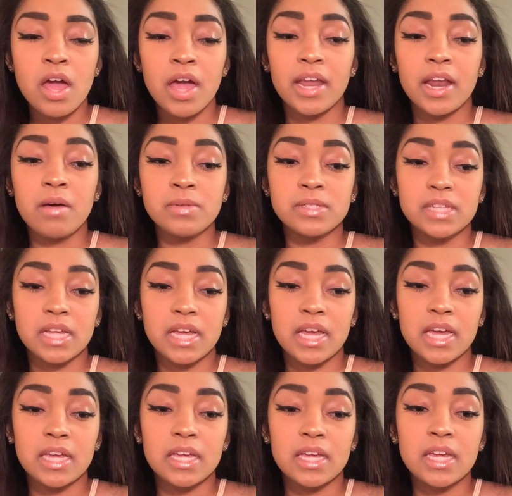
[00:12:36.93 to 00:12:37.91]
And I was
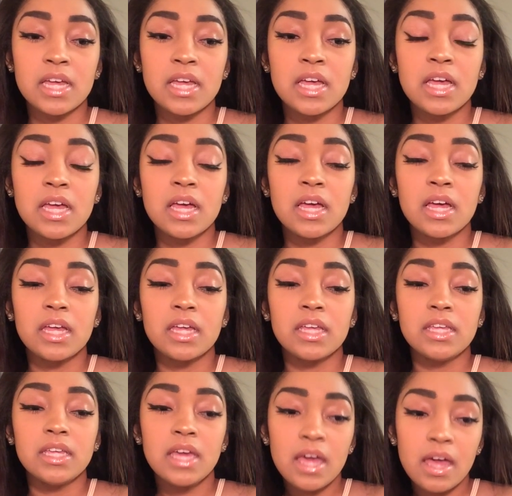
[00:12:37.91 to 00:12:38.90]
like,
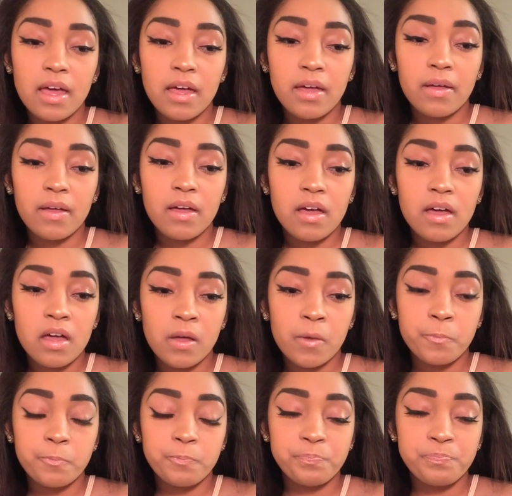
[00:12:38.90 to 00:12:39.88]
yeah, I